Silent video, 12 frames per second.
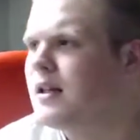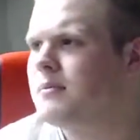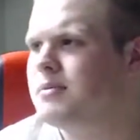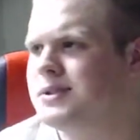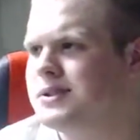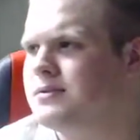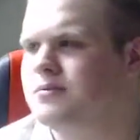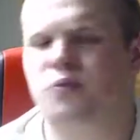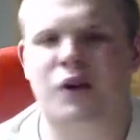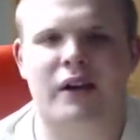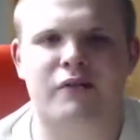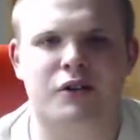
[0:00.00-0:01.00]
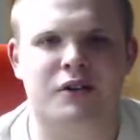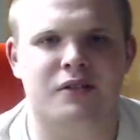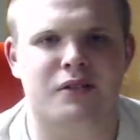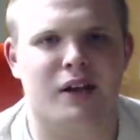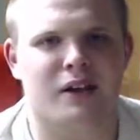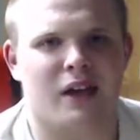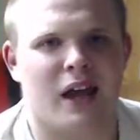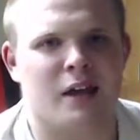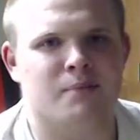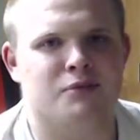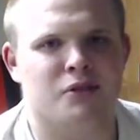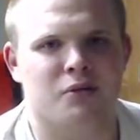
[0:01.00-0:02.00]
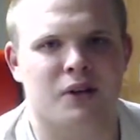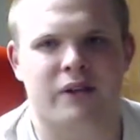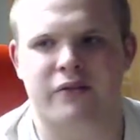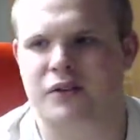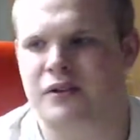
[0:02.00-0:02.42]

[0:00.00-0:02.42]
Because whatever, they're like apes or whatever,